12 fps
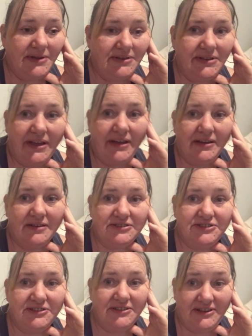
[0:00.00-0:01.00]
Yeah, and
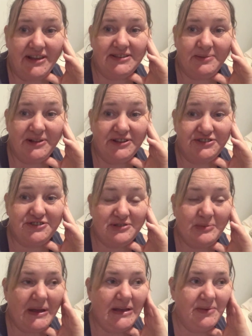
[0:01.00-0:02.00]
that's the one that's due the
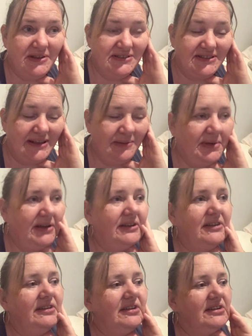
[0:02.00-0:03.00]
baby in December.
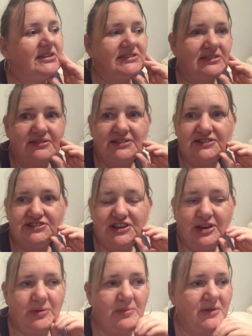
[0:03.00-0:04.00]
So it looks like she
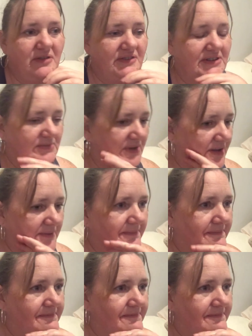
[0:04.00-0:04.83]
could be moving as well.